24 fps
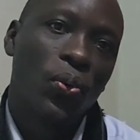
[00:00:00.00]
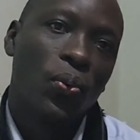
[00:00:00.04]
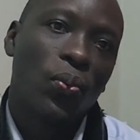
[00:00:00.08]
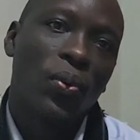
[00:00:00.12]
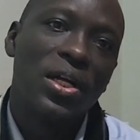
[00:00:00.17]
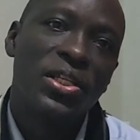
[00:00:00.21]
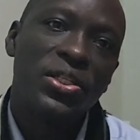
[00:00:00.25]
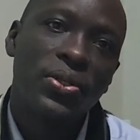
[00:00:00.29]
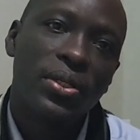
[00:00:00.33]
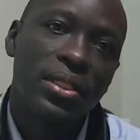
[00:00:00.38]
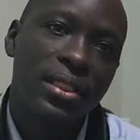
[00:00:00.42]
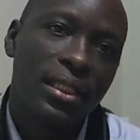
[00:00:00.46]

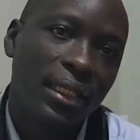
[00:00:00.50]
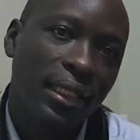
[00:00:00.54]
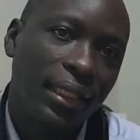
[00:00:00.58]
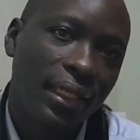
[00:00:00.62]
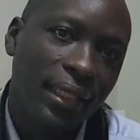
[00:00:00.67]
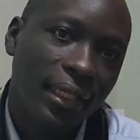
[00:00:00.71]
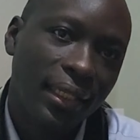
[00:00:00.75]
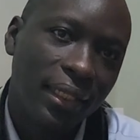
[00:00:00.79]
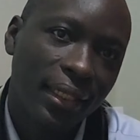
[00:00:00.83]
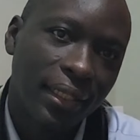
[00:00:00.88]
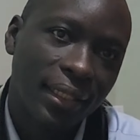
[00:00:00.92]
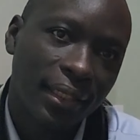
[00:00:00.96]
Once you
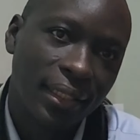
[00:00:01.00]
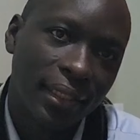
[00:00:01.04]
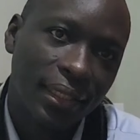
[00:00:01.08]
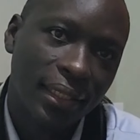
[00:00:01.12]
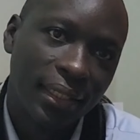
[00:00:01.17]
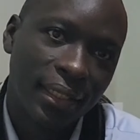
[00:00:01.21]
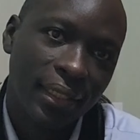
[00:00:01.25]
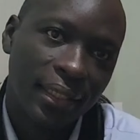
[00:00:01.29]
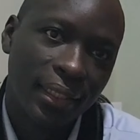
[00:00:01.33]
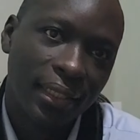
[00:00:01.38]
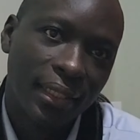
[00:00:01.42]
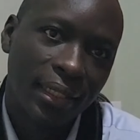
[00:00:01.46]
see
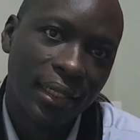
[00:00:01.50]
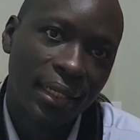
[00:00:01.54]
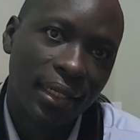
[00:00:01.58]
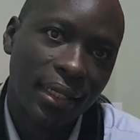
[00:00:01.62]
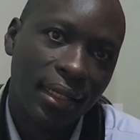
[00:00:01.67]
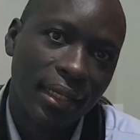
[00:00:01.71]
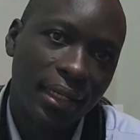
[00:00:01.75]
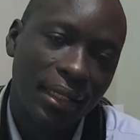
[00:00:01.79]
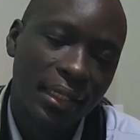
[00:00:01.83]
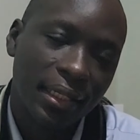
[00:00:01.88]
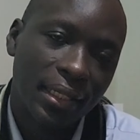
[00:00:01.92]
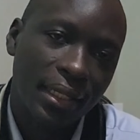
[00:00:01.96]

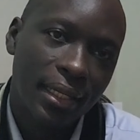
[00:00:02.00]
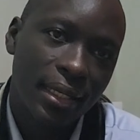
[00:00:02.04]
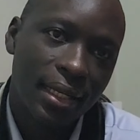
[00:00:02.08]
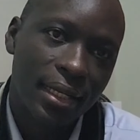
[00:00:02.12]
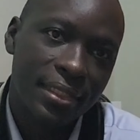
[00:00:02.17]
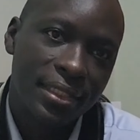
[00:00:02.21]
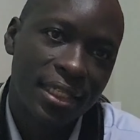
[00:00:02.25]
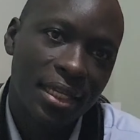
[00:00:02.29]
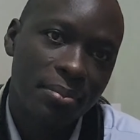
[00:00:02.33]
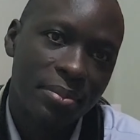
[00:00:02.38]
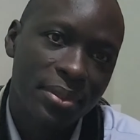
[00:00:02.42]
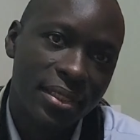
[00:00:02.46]

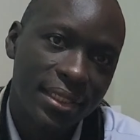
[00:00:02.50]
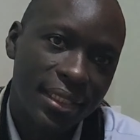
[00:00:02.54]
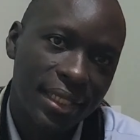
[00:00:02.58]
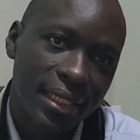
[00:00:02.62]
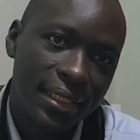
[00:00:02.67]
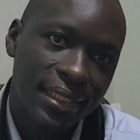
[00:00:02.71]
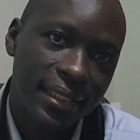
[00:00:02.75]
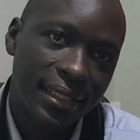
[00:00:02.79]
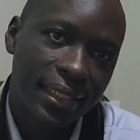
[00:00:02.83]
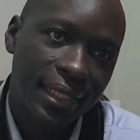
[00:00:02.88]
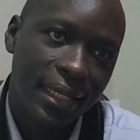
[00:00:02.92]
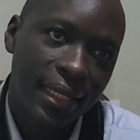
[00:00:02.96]
some
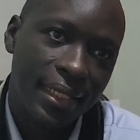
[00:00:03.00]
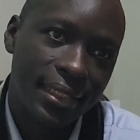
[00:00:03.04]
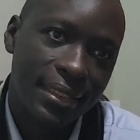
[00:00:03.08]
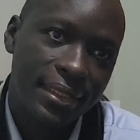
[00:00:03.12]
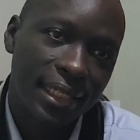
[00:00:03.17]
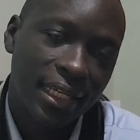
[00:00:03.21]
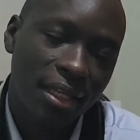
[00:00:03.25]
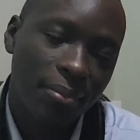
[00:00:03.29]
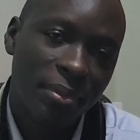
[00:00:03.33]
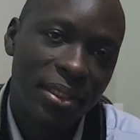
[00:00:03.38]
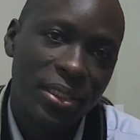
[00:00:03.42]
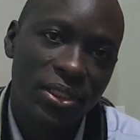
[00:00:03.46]
certain
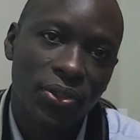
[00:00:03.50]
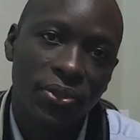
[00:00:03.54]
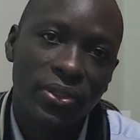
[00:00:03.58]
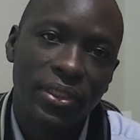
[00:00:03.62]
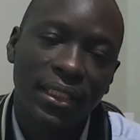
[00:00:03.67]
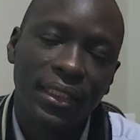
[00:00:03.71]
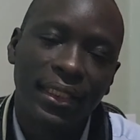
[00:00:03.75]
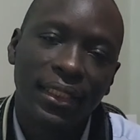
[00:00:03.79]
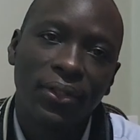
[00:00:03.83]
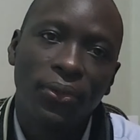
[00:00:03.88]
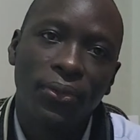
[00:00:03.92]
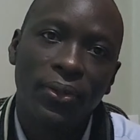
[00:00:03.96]
segment or
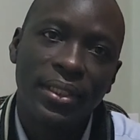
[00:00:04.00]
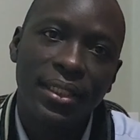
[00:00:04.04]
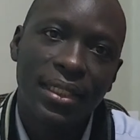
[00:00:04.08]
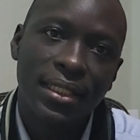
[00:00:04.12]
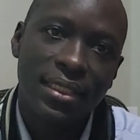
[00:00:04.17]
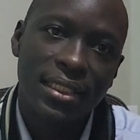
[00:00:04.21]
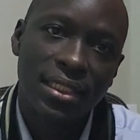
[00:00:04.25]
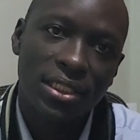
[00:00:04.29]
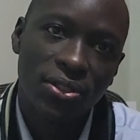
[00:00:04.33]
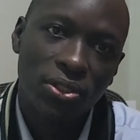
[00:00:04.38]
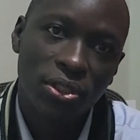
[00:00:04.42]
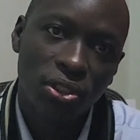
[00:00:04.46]
certain
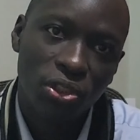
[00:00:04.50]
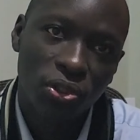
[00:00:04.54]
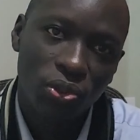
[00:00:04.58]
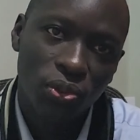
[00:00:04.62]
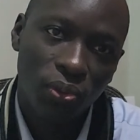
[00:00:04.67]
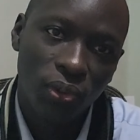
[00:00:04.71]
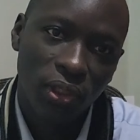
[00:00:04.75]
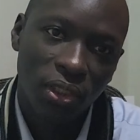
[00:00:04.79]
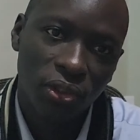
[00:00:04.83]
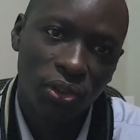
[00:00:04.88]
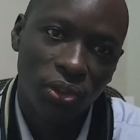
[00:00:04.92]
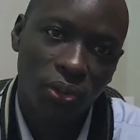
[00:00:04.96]
audience is not
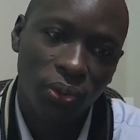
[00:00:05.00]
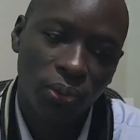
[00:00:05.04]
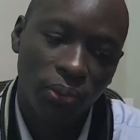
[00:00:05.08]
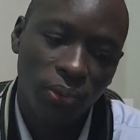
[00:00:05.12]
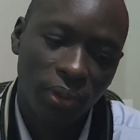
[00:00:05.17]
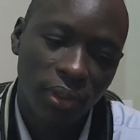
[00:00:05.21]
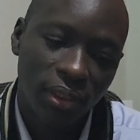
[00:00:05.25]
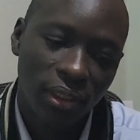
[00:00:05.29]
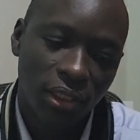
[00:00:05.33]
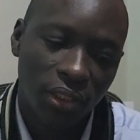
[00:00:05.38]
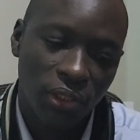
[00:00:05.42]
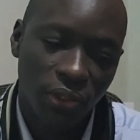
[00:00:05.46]
doing so
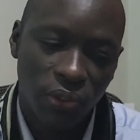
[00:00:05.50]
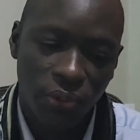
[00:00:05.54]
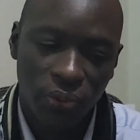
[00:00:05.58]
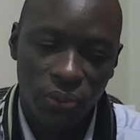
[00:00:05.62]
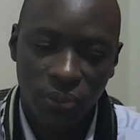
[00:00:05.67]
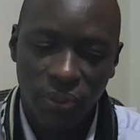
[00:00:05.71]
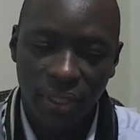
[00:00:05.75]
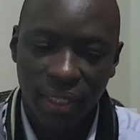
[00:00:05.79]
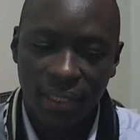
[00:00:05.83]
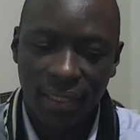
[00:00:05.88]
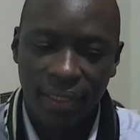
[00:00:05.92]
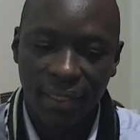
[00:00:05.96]
good,
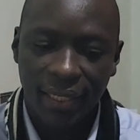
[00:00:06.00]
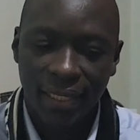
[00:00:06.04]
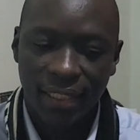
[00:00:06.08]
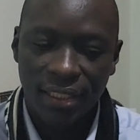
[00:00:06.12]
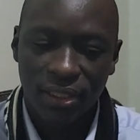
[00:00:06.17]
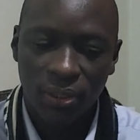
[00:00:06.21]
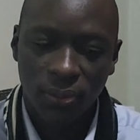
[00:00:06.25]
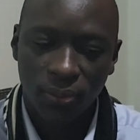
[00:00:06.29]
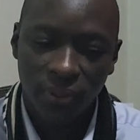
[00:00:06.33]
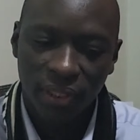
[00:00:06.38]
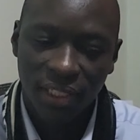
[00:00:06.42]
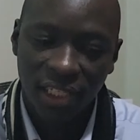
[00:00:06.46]
you can
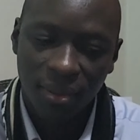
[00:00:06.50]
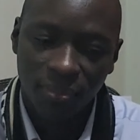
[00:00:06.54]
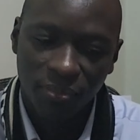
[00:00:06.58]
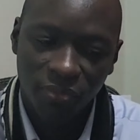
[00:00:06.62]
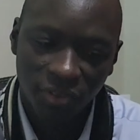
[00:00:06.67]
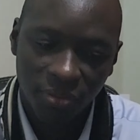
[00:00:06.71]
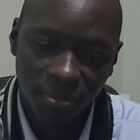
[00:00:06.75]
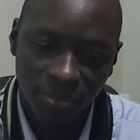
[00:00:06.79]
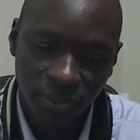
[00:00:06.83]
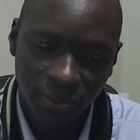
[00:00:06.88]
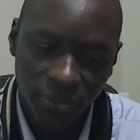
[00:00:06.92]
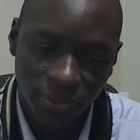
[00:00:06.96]
exclude them
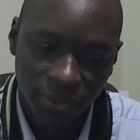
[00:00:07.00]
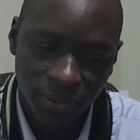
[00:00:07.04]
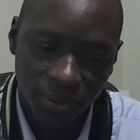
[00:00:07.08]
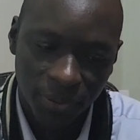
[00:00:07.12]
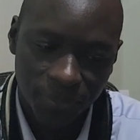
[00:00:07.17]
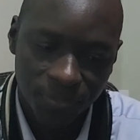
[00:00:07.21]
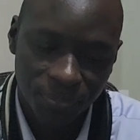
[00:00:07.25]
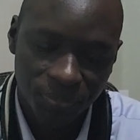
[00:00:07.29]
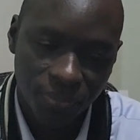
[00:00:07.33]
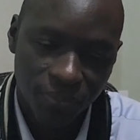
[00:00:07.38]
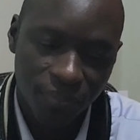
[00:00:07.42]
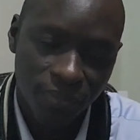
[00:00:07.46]
from
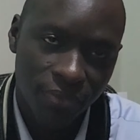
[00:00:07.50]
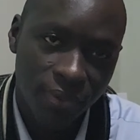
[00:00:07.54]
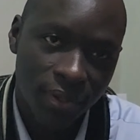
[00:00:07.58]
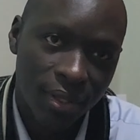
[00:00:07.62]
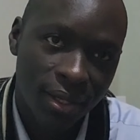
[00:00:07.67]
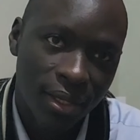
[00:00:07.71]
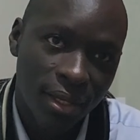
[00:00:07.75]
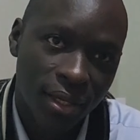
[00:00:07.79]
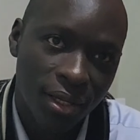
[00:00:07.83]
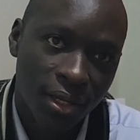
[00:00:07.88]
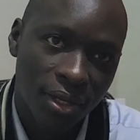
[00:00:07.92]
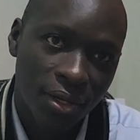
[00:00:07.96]

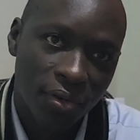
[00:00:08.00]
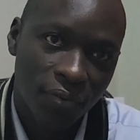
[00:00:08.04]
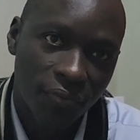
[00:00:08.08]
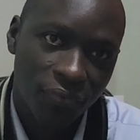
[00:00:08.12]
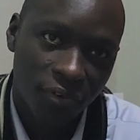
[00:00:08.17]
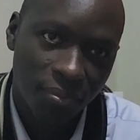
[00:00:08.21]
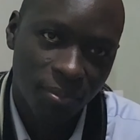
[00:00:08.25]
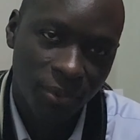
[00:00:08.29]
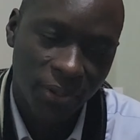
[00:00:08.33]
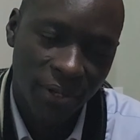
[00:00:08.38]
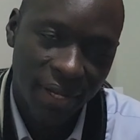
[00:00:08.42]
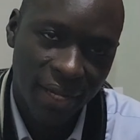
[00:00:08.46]

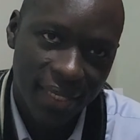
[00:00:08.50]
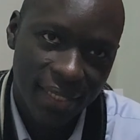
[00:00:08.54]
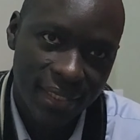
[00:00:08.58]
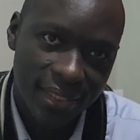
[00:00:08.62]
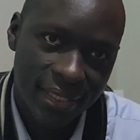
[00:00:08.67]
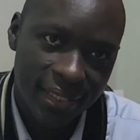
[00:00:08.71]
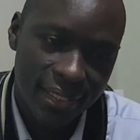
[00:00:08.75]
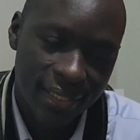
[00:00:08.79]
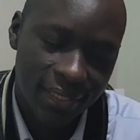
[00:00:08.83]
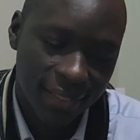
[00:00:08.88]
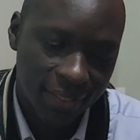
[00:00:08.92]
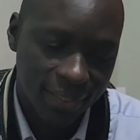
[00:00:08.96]
your
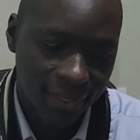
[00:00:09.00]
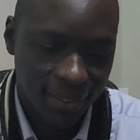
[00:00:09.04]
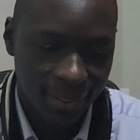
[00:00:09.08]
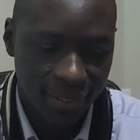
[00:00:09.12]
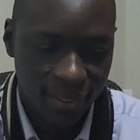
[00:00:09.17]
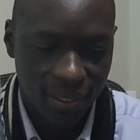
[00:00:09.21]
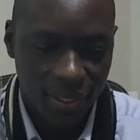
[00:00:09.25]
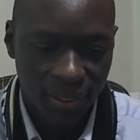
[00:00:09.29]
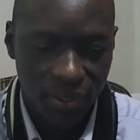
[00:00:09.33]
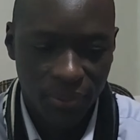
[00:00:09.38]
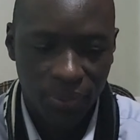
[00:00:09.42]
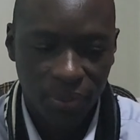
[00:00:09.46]
ads.
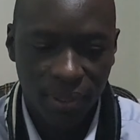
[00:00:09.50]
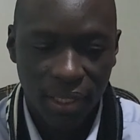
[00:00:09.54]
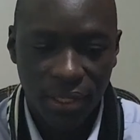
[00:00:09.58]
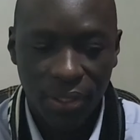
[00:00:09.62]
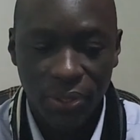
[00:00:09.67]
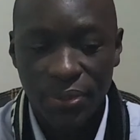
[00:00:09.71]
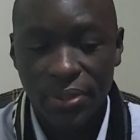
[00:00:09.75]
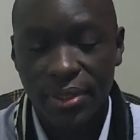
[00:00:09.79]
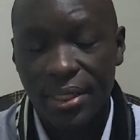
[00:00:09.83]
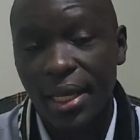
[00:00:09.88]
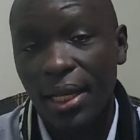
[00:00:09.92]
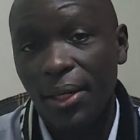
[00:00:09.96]
You can
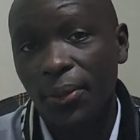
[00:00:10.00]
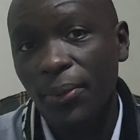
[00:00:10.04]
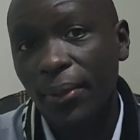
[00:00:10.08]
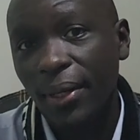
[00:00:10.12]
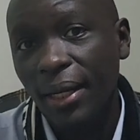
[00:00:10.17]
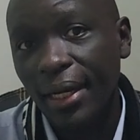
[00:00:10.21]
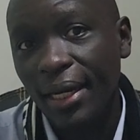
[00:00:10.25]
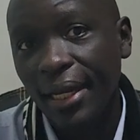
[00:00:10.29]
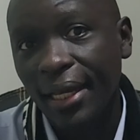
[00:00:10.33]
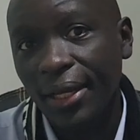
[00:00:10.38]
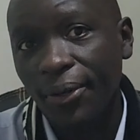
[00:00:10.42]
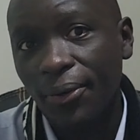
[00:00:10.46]
use a
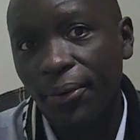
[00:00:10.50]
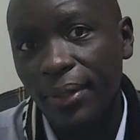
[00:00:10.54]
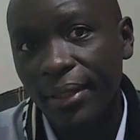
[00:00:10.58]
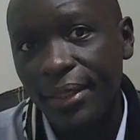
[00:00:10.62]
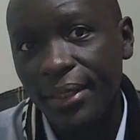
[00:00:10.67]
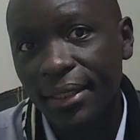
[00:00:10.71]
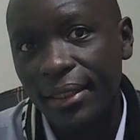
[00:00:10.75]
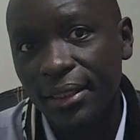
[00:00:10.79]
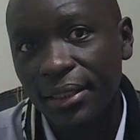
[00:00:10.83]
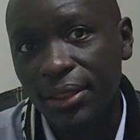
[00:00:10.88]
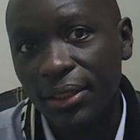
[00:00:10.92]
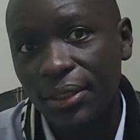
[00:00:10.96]
lookalike
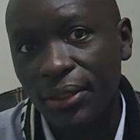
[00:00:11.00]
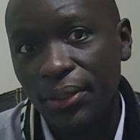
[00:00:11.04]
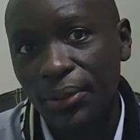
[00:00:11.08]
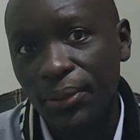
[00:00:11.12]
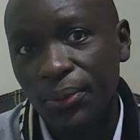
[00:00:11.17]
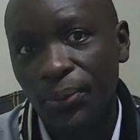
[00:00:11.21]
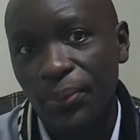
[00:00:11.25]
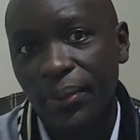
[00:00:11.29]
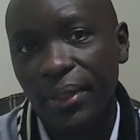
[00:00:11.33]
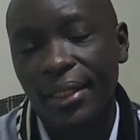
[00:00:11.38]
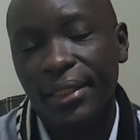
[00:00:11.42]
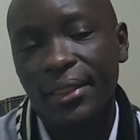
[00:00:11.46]
audience
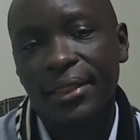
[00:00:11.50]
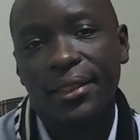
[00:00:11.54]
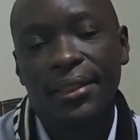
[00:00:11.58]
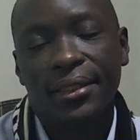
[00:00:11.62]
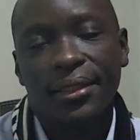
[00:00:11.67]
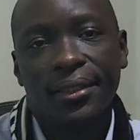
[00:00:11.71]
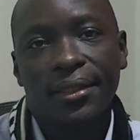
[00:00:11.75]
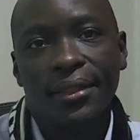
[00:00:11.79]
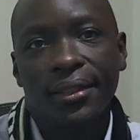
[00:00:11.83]
to get